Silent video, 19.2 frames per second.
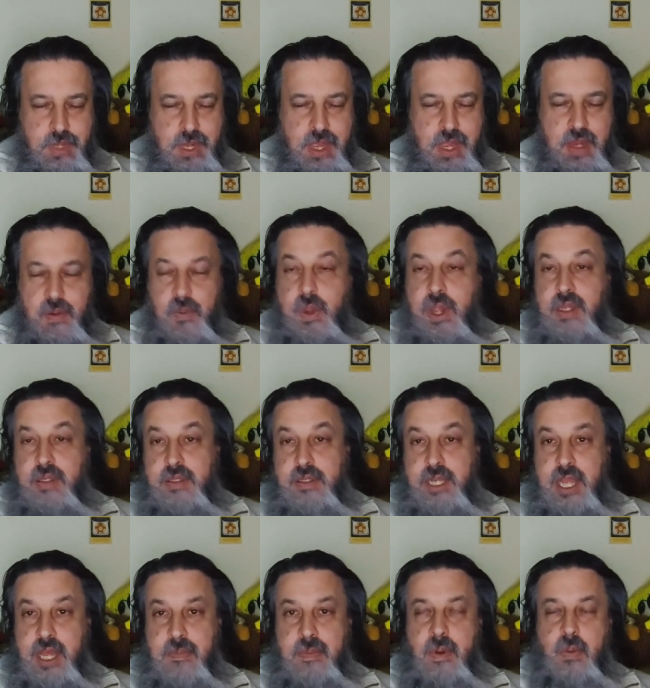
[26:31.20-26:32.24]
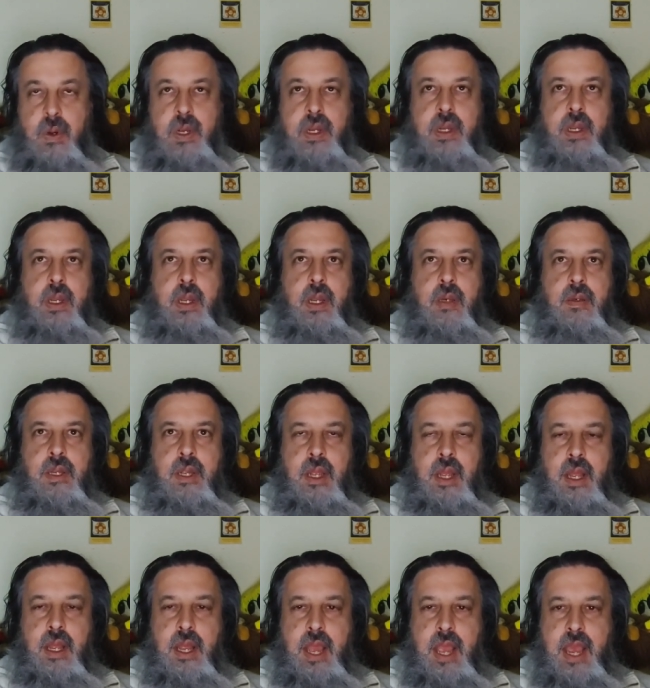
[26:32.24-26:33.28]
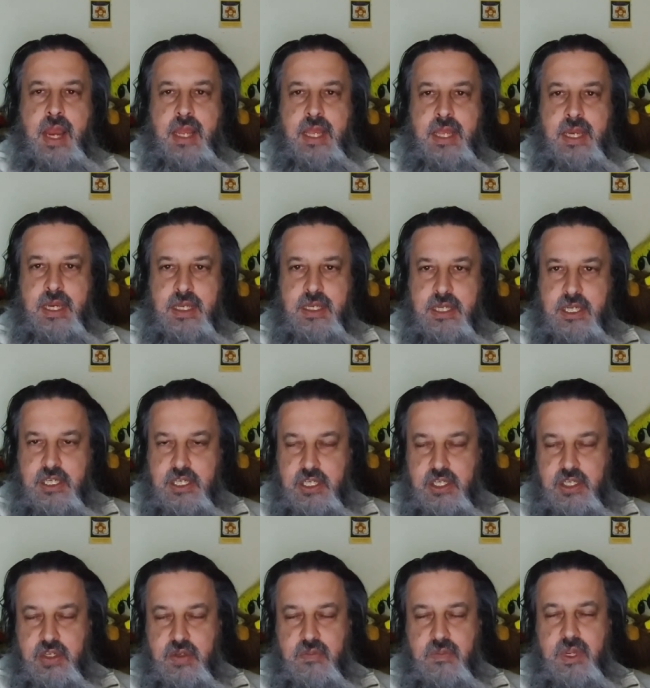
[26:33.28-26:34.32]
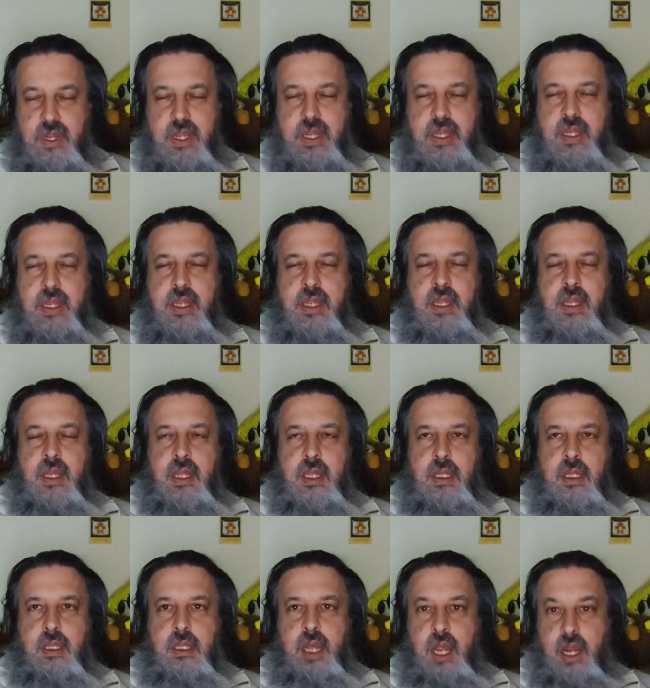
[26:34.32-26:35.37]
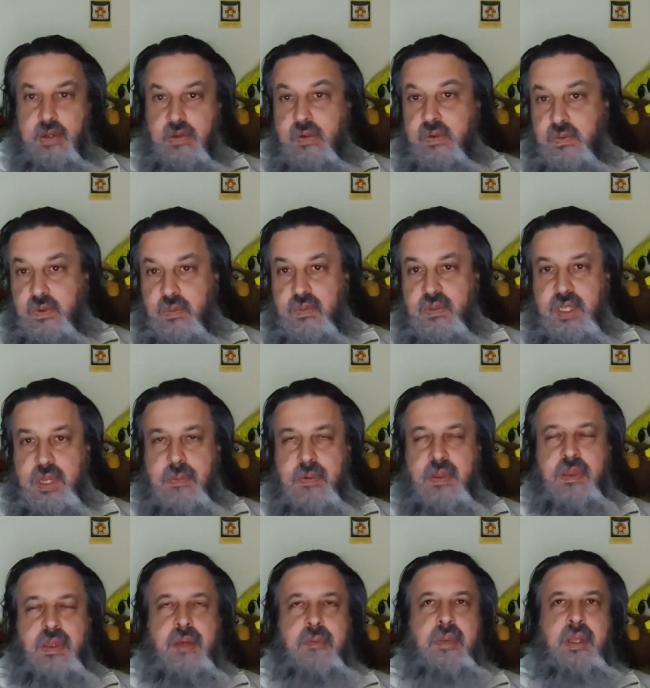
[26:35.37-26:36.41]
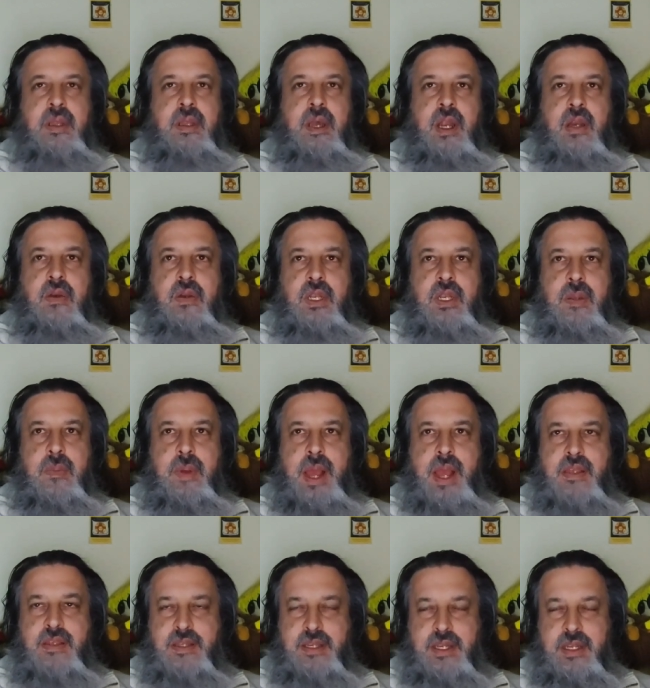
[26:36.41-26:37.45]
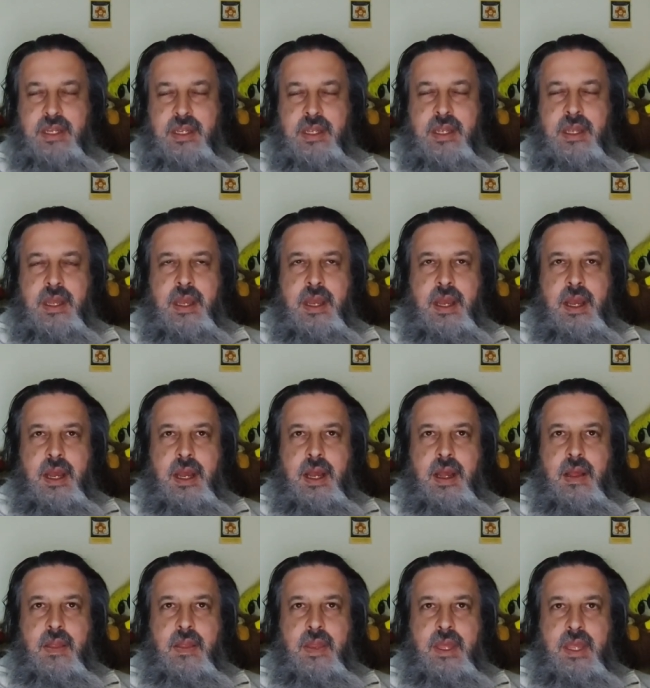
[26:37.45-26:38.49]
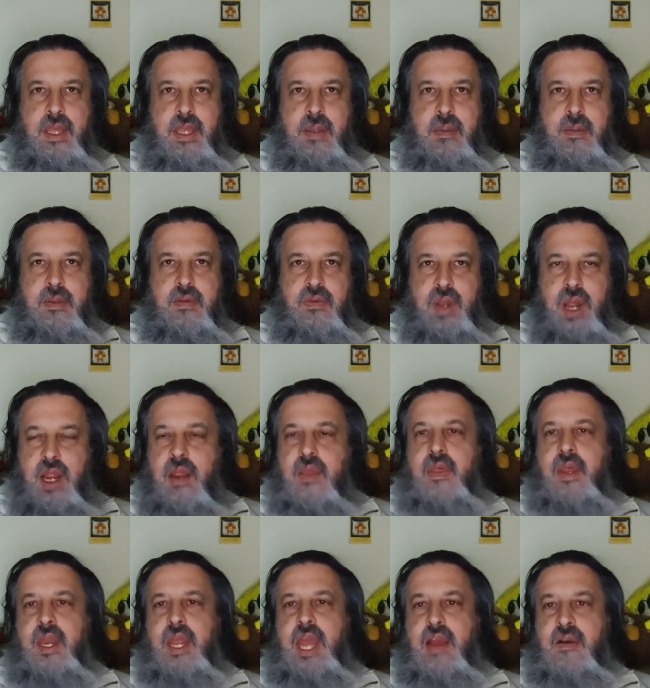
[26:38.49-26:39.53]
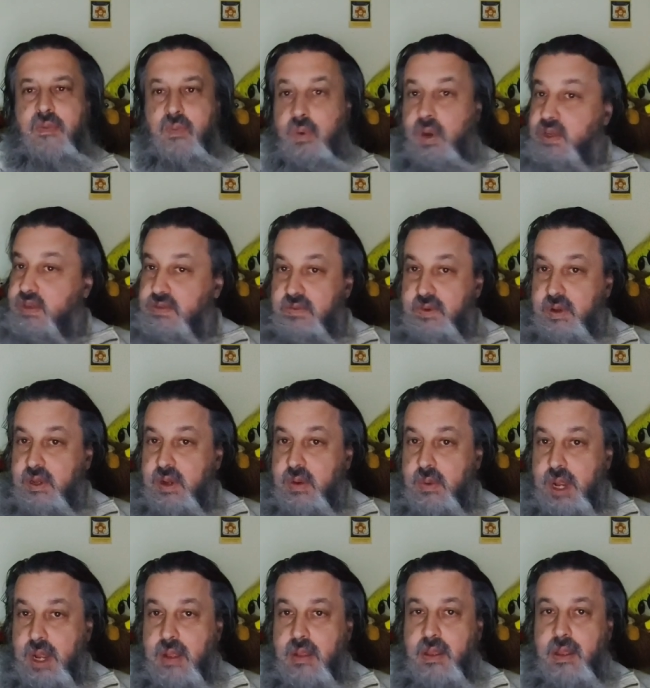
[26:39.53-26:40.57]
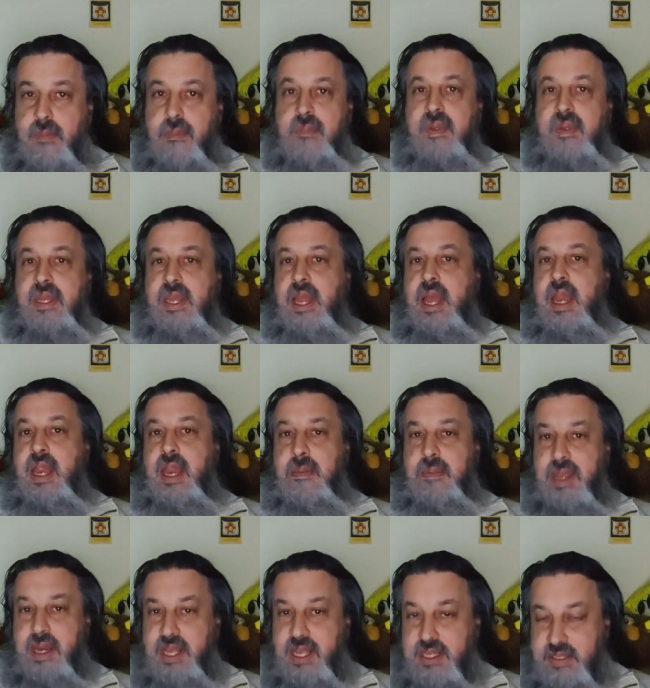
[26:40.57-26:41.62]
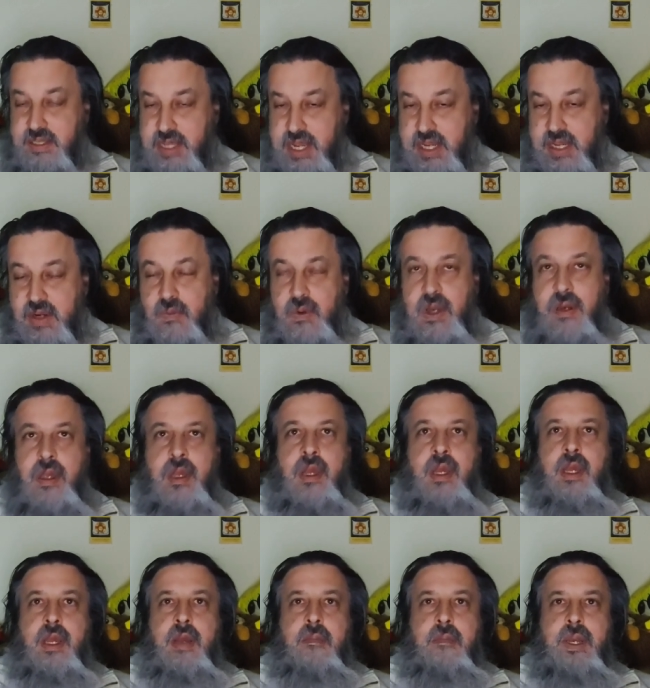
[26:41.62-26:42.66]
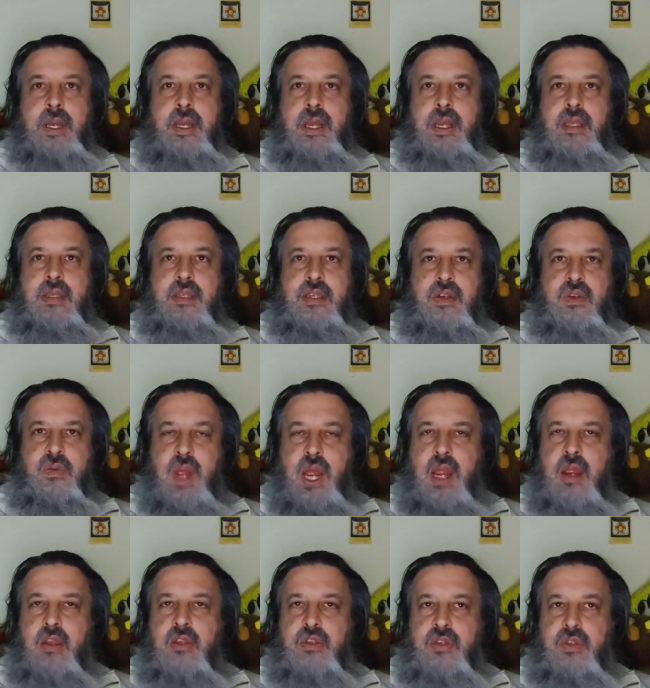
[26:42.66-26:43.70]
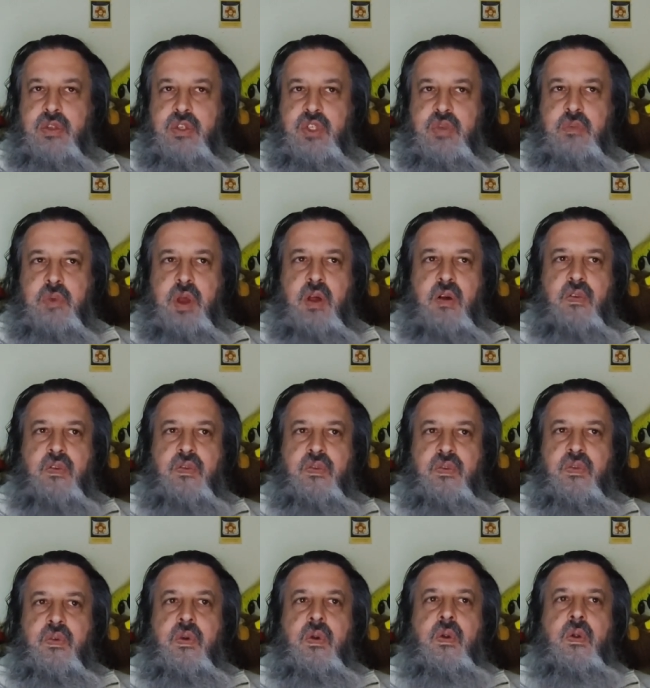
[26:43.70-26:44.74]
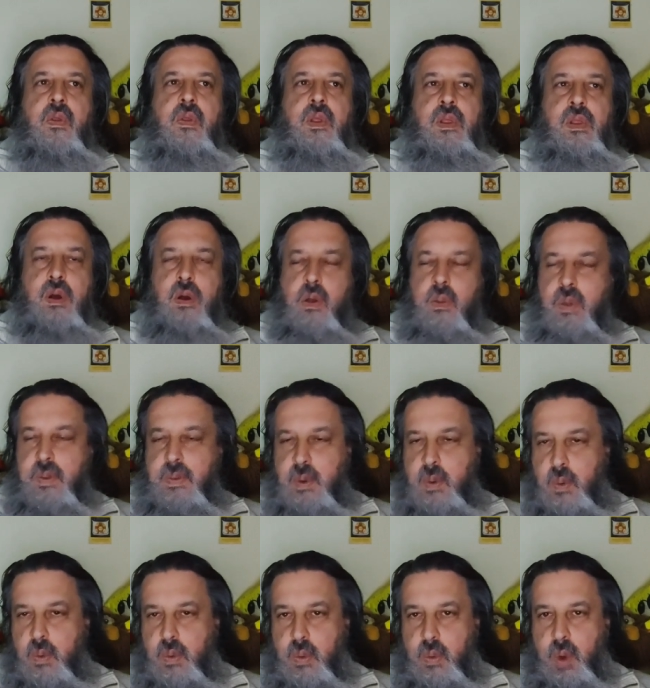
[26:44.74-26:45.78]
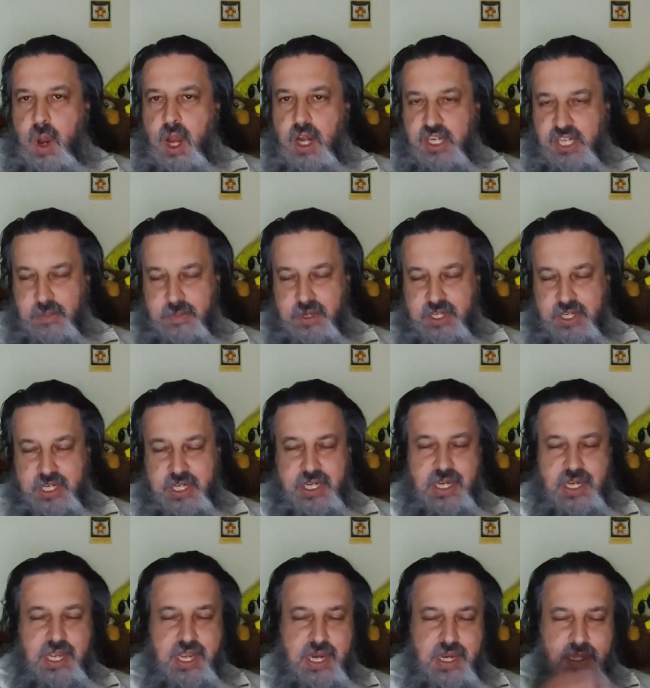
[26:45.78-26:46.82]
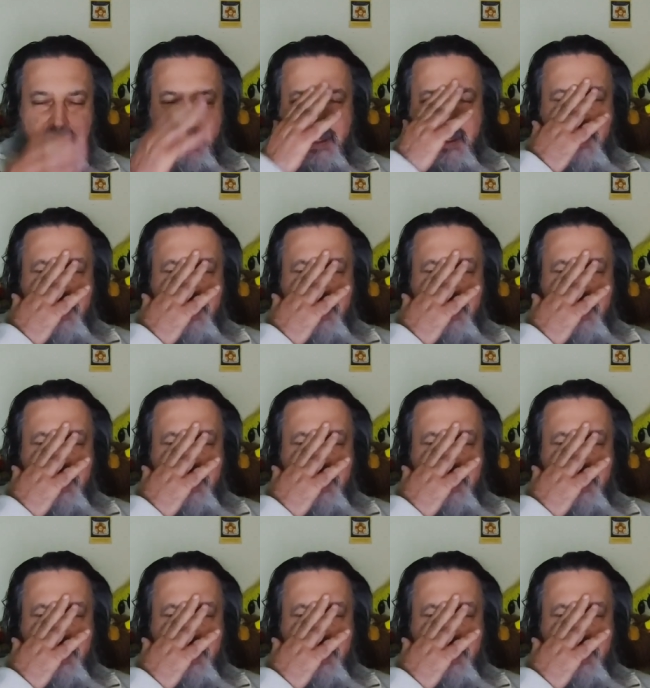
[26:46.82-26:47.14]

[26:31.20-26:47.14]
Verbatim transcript: and Wednesday I'll be working on uh, adding an addition to my laundry room type of thing, my laundry capacity. Uh, the dryer that I have works very well. I'm get, and I'm getting a second one, because the dryer is too small for the load that the, the washing machine can handle.